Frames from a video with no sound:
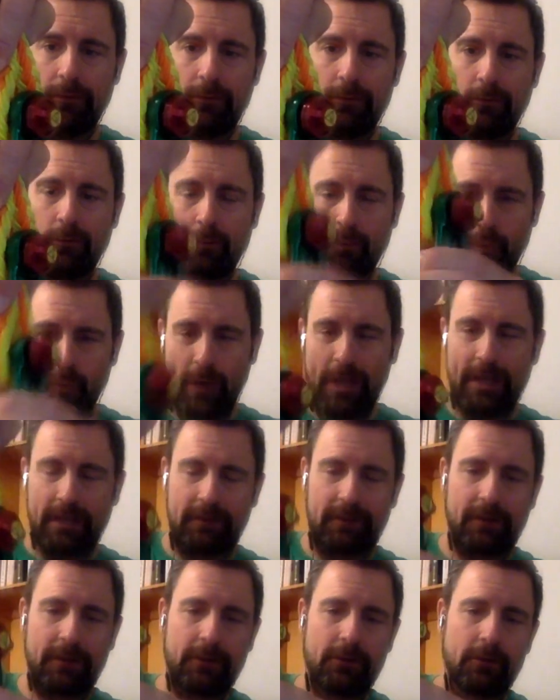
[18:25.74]
when
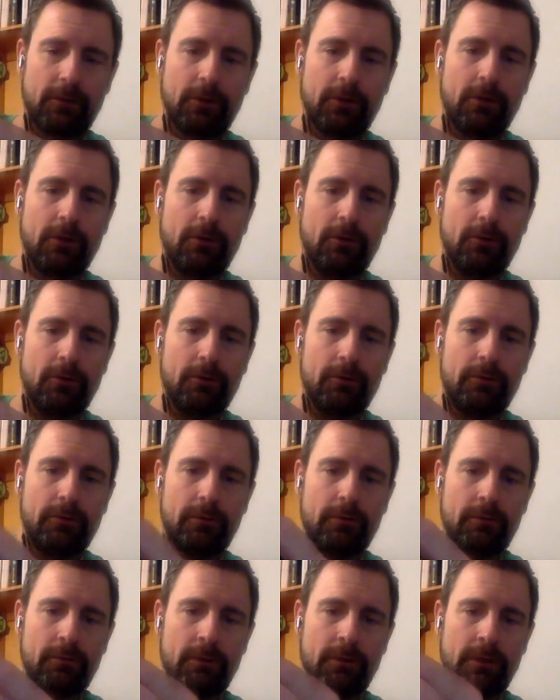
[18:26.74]
it's under load,
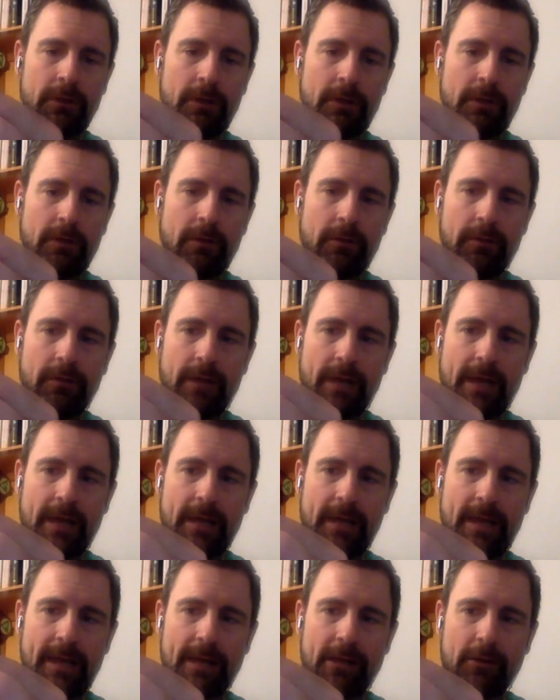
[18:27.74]
that
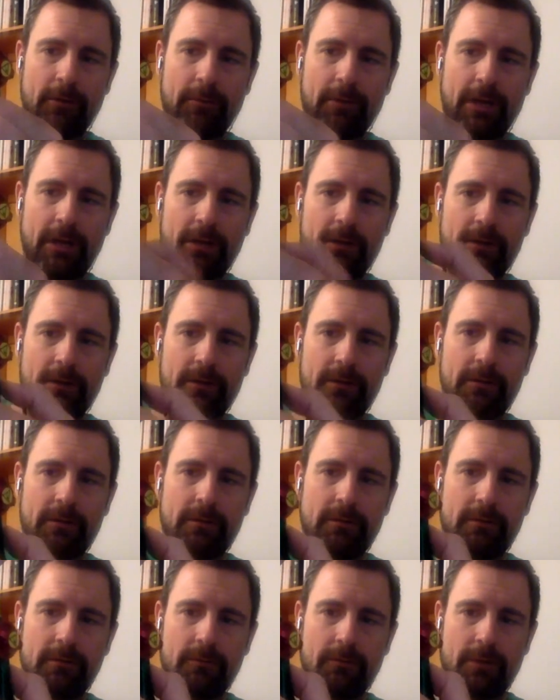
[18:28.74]
anchor bollard,
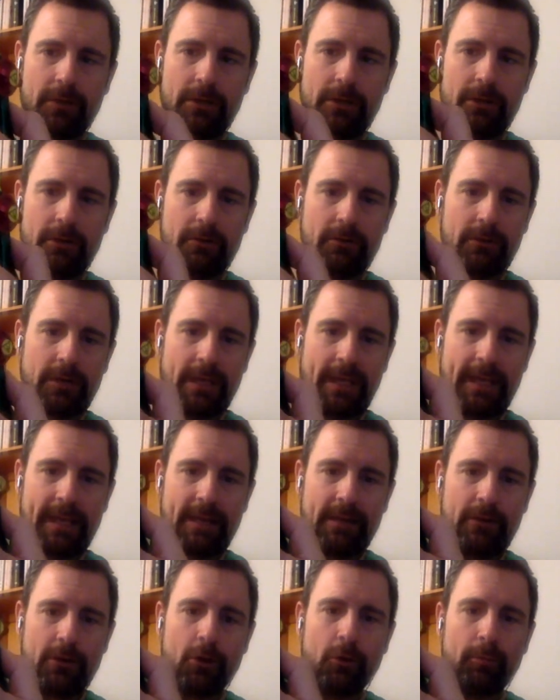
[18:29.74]

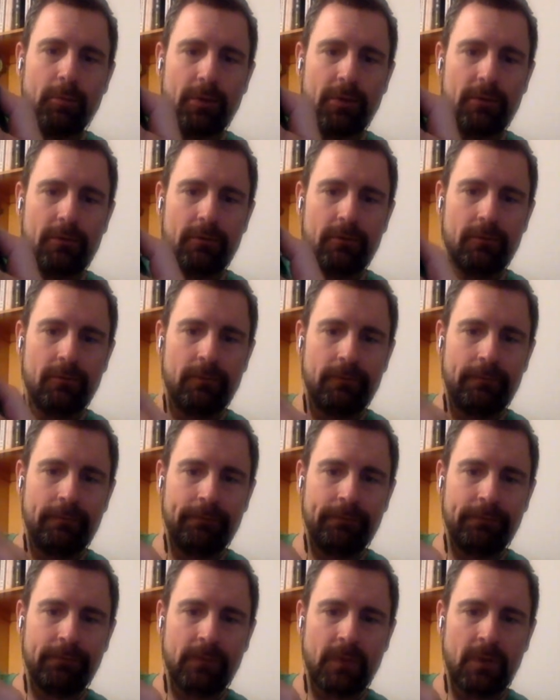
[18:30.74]
can't open.
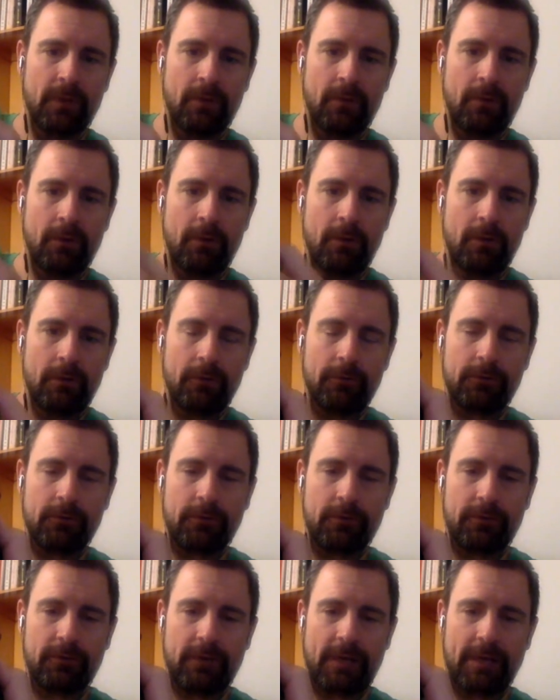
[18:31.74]
So
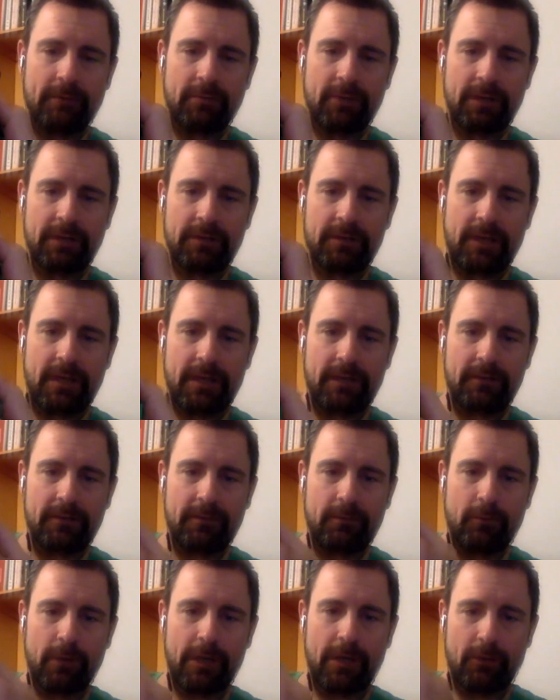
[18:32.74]
the side plates can't
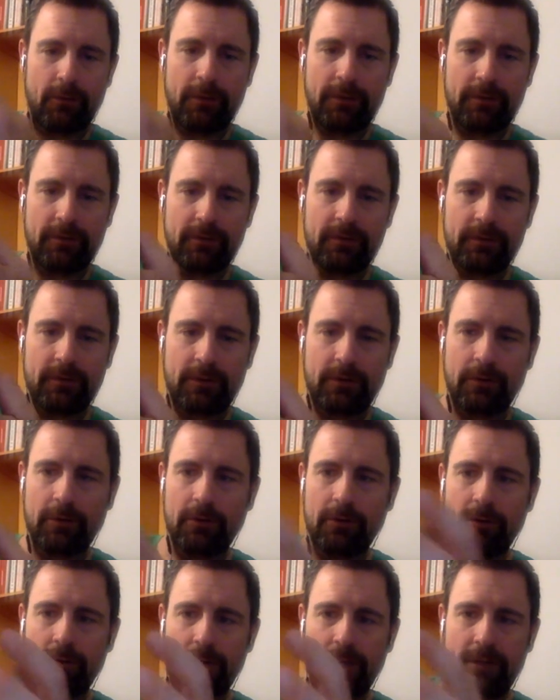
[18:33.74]
swing when this is under
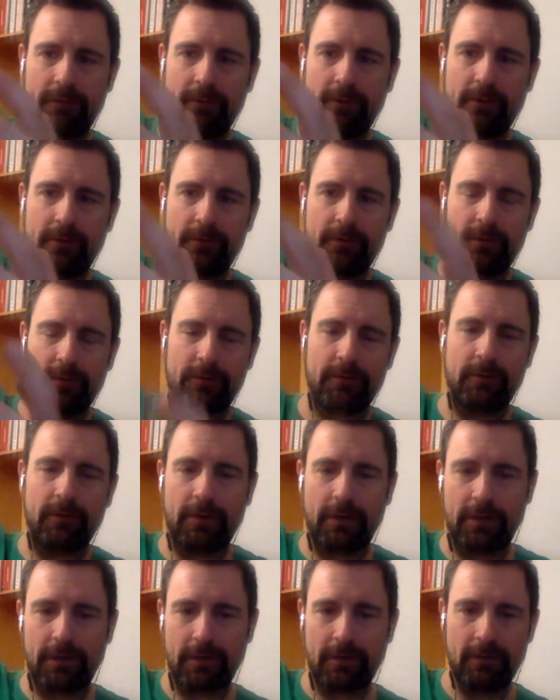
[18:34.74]
load, even if it's
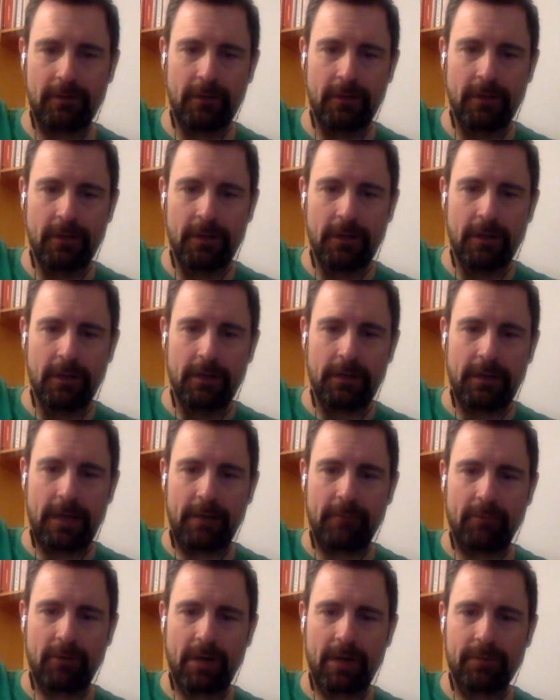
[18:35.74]

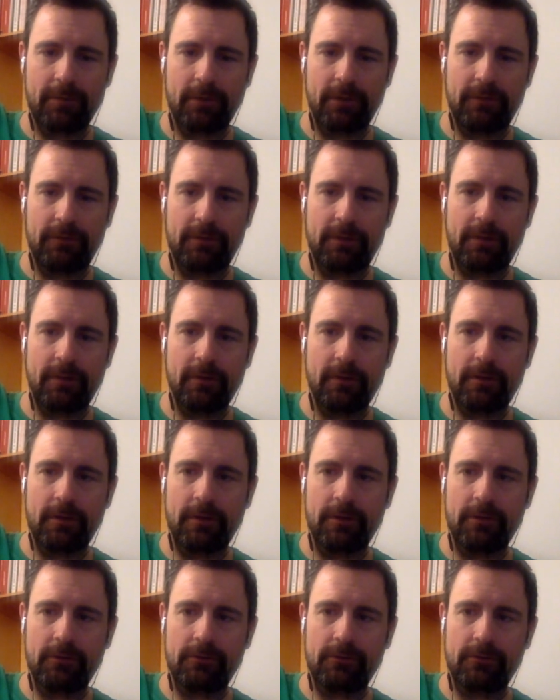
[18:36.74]
not properly secured
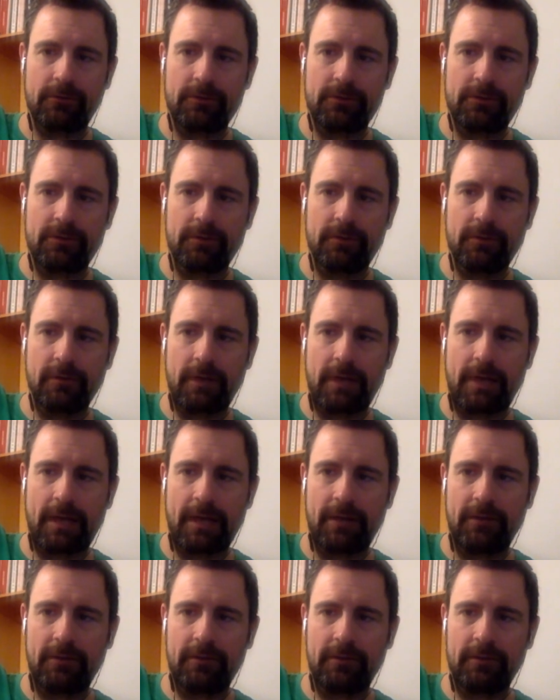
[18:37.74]
here. So just a little
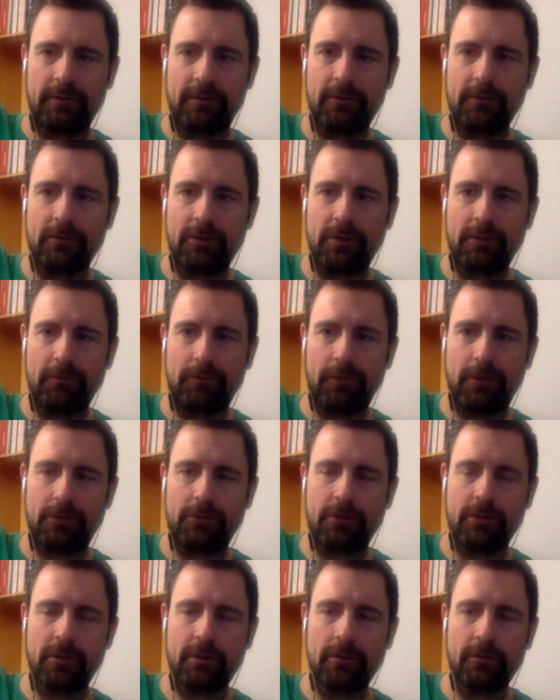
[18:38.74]
added security
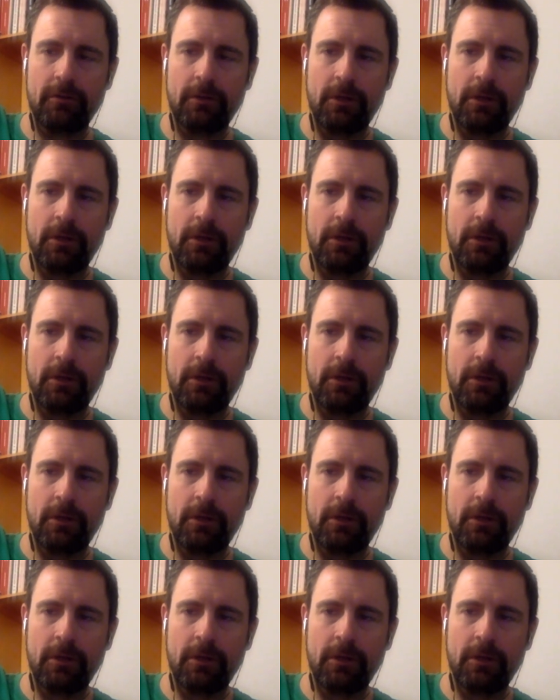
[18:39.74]
feature